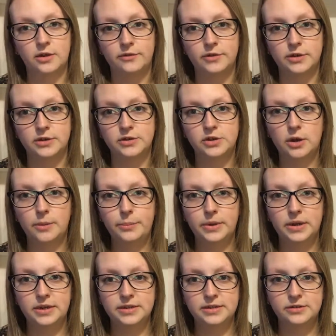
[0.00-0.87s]
over the
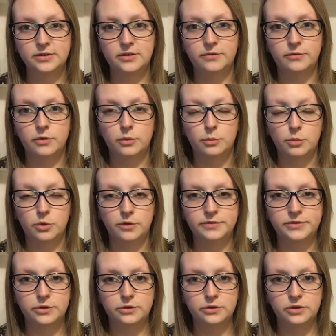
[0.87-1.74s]
top and it sort of
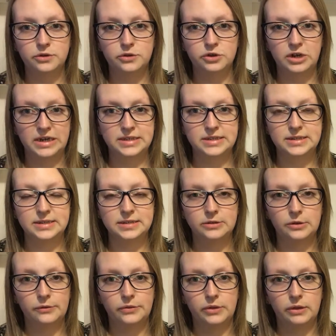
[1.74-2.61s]
removes all the
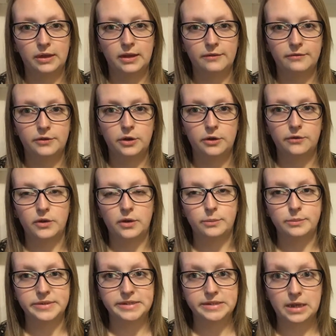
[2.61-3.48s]
traces of the
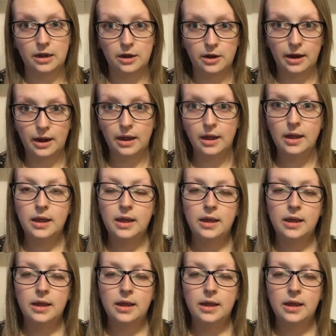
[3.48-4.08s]
leftover mascara